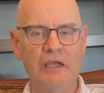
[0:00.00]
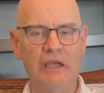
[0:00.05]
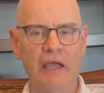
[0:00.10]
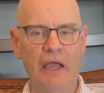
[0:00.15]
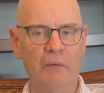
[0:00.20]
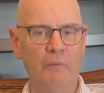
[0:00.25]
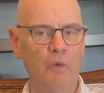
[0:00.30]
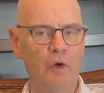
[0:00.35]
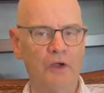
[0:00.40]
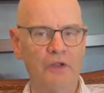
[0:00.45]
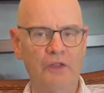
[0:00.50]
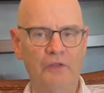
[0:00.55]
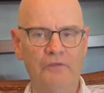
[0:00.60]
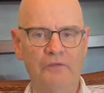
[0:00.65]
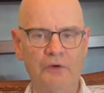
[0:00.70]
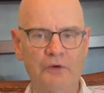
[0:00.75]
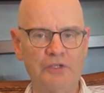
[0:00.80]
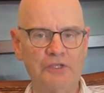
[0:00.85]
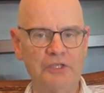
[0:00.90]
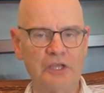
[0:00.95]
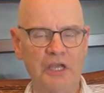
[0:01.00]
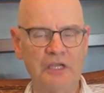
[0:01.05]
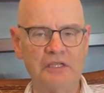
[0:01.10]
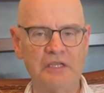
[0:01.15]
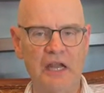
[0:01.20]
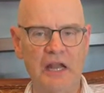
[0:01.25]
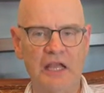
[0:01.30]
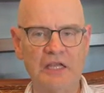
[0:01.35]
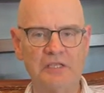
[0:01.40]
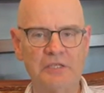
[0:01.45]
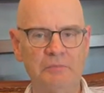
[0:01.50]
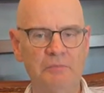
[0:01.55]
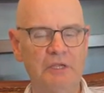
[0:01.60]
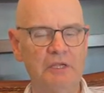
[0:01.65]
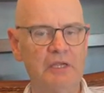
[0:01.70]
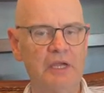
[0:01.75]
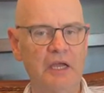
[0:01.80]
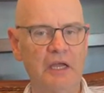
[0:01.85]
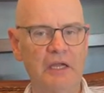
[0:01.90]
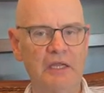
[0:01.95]
And one of the first things that has to be
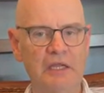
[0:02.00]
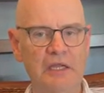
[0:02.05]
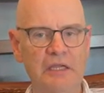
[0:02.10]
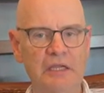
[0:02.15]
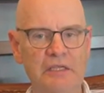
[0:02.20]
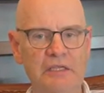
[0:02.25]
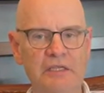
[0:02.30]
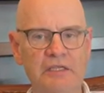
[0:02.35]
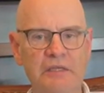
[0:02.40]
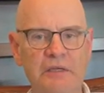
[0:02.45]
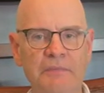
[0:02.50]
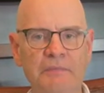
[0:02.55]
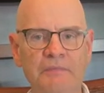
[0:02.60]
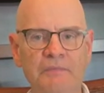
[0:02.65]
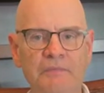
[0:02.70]
done is